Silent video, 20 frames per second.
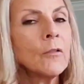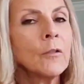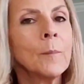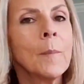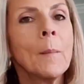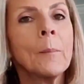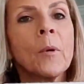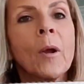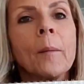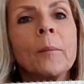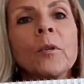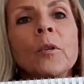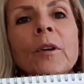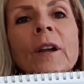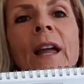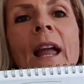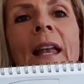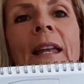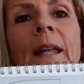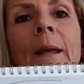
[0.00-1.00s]
Remember, I'm
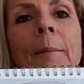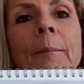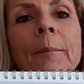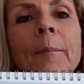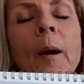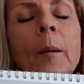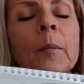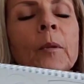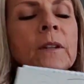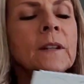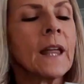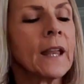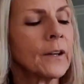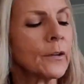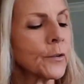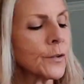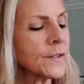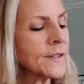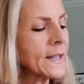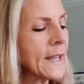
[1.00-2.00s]
creating bubble
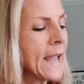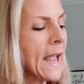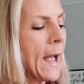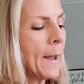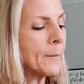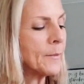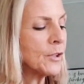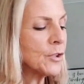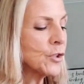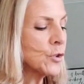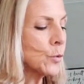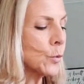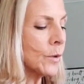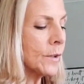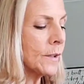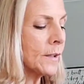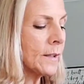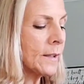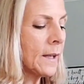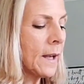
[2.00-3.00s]
letters. I'm going to
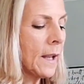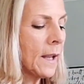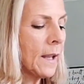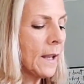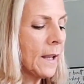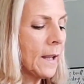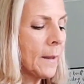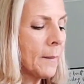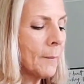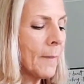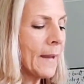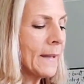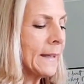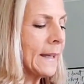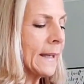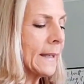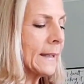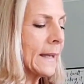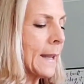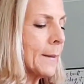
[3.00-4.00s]
shorten. My
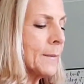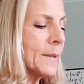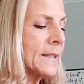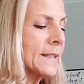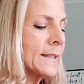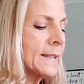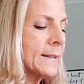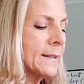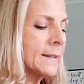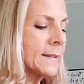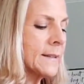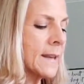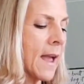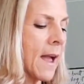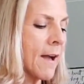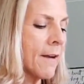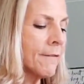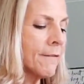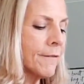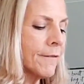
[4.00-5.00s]
nickname is
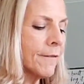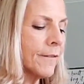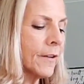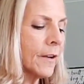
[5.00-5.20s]
Steph.